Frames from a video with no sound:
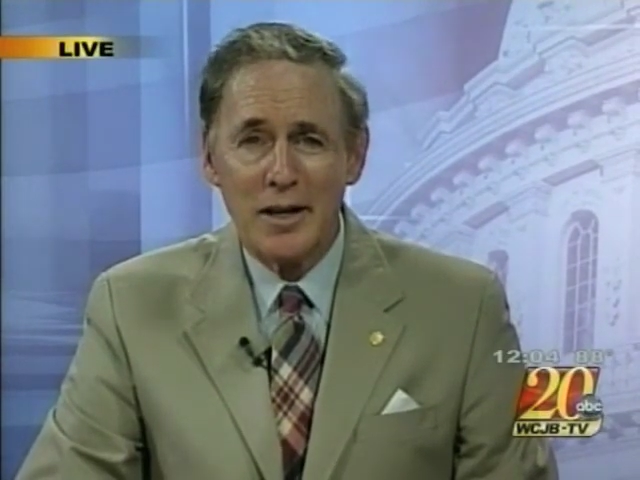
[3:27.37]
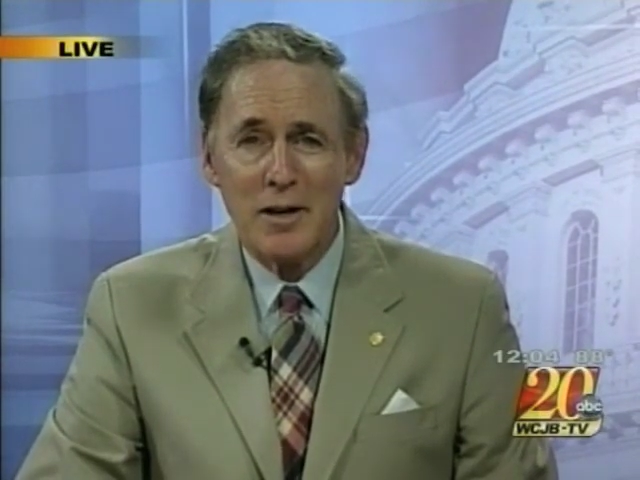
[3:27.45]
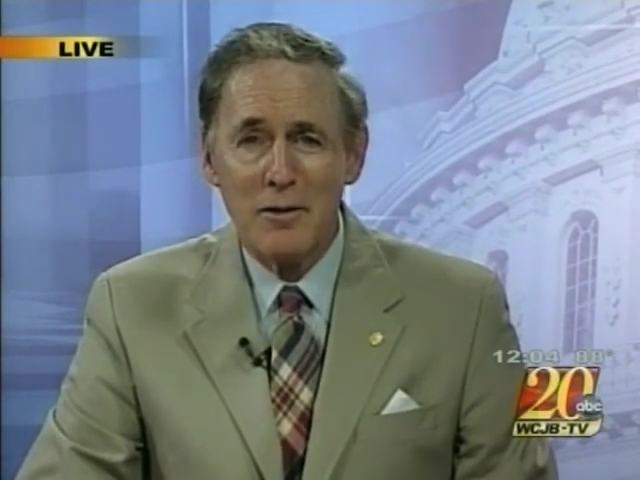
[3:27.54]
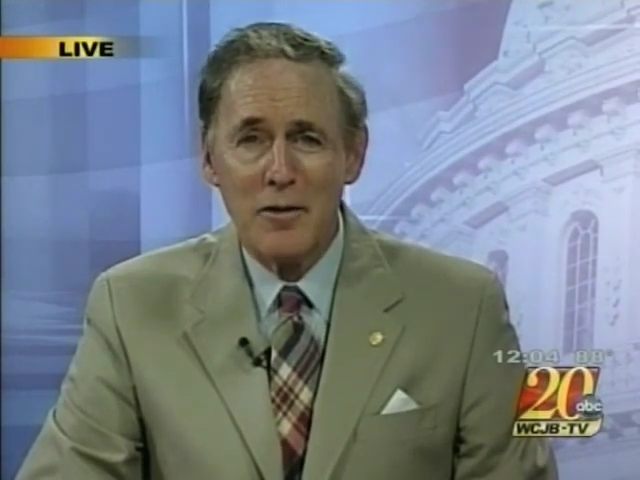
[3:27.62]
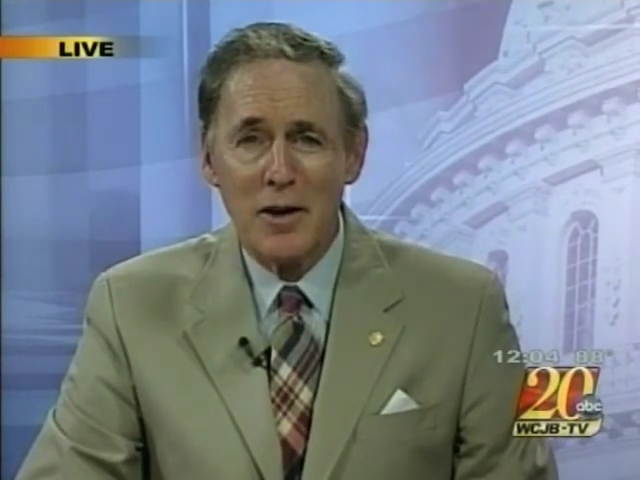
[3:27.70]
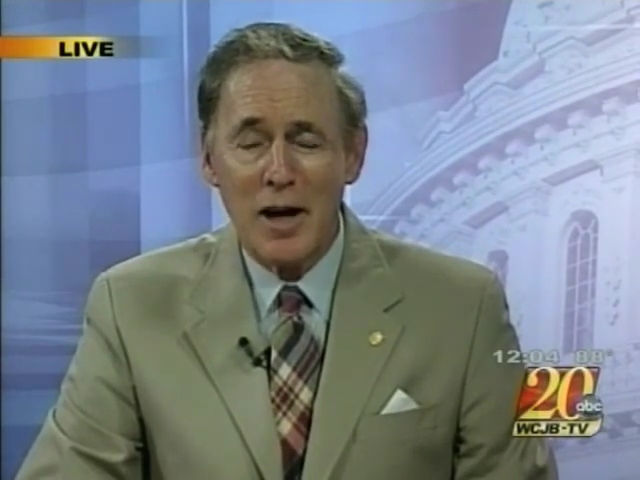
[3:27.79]

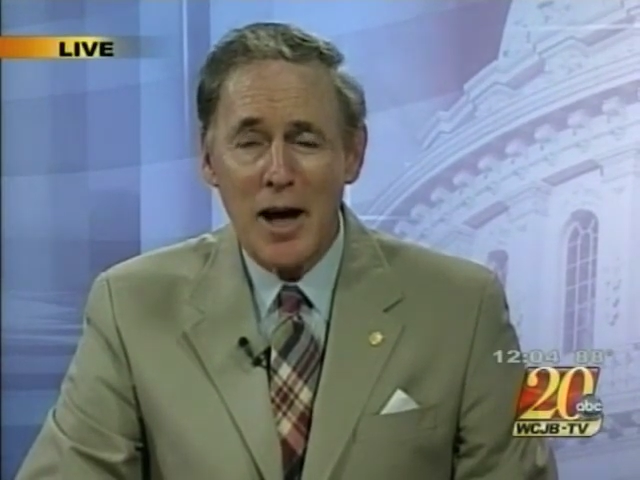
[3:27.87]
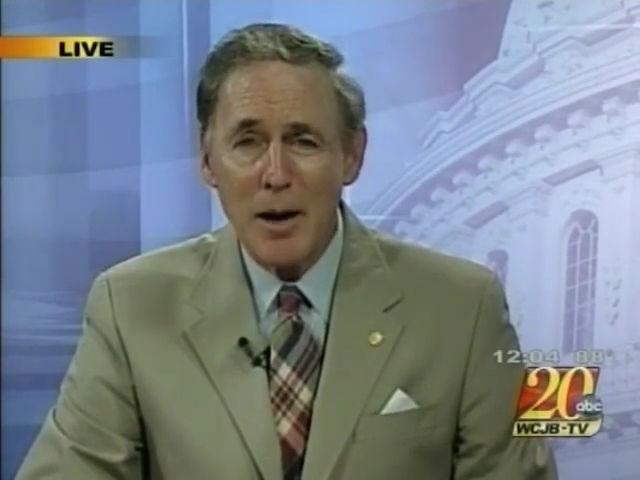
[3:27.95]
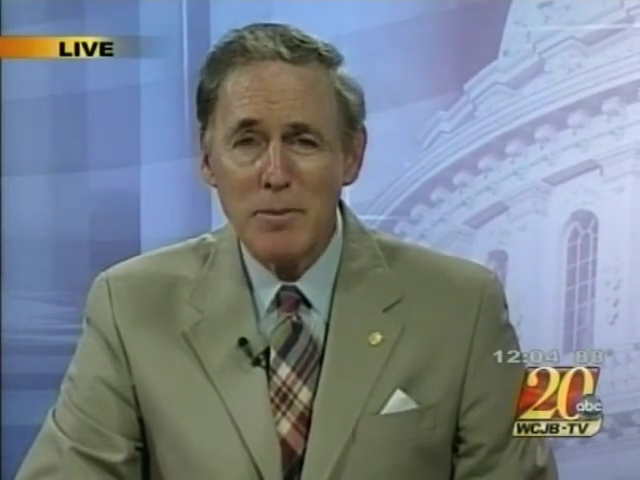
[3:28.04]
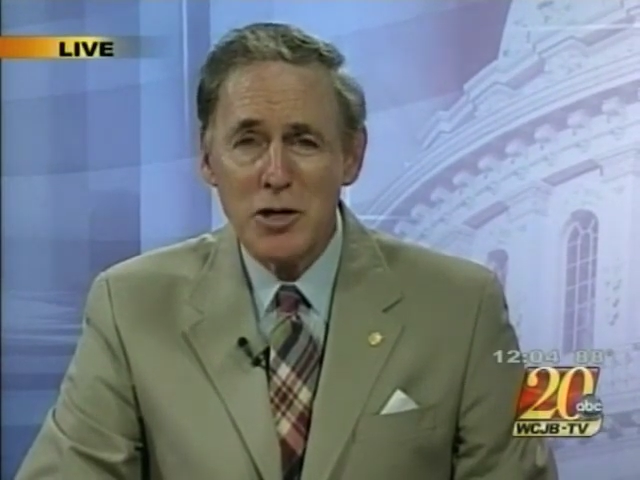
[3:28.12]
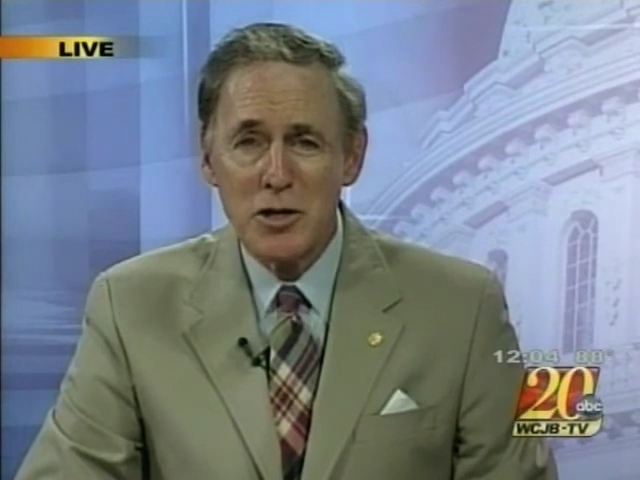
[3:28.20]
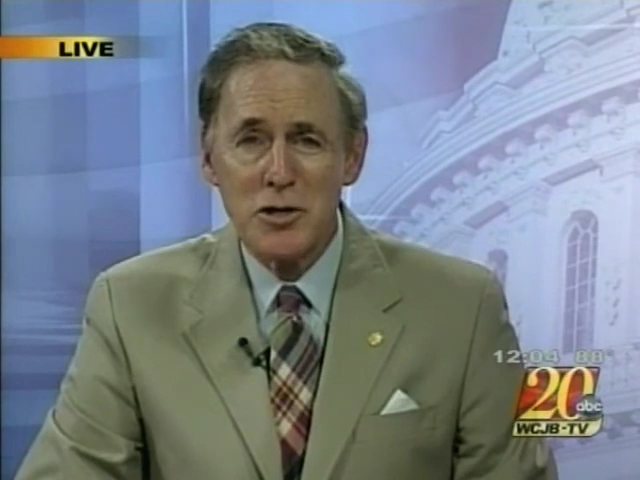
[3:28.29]
give uh,
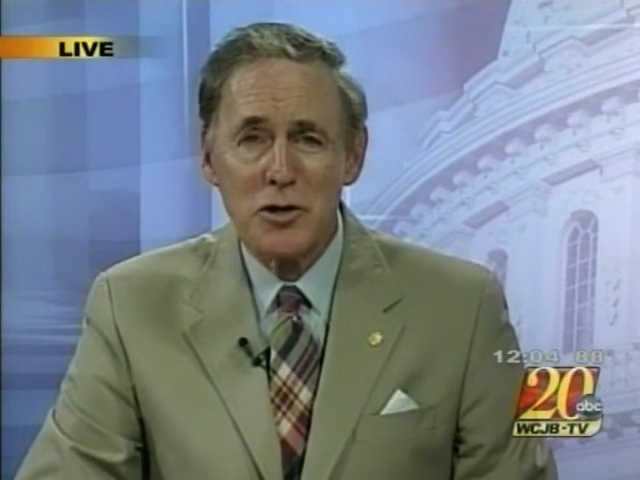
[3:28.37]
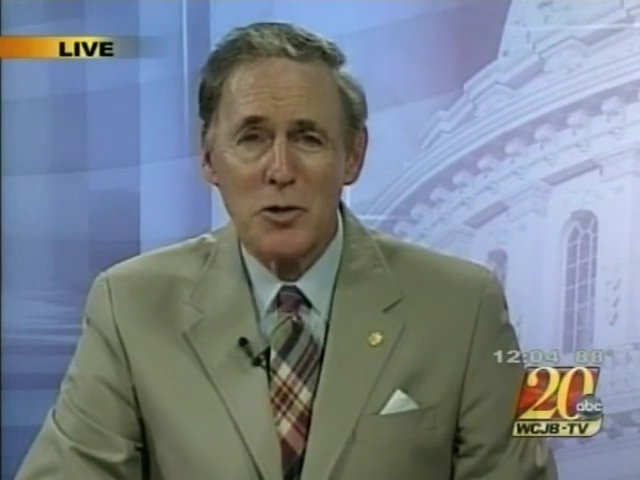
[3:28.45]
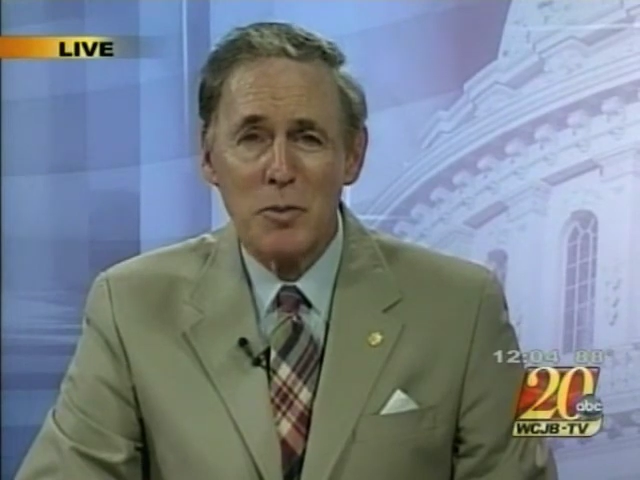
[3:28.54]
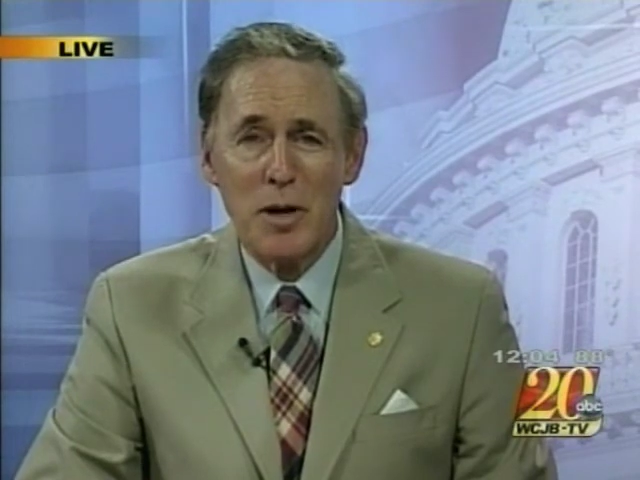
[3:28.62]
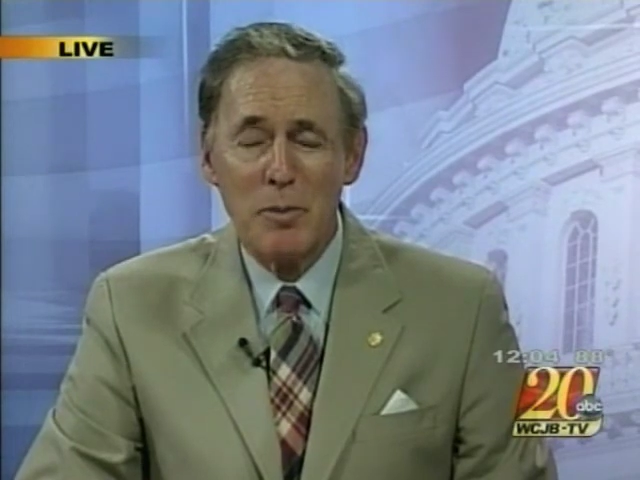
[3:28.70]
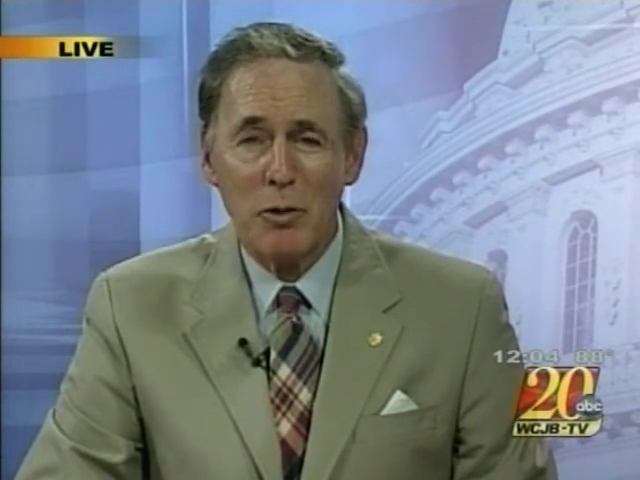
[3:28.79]
options to
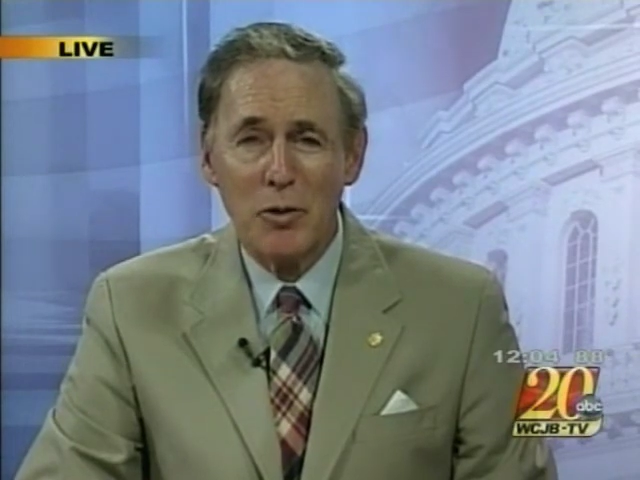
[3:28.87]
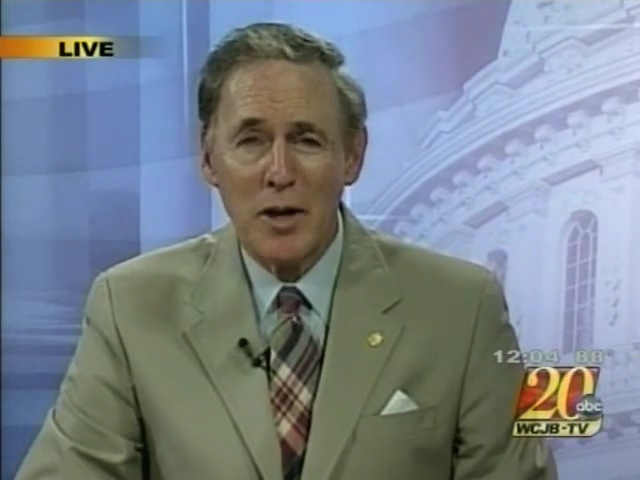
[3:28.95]
people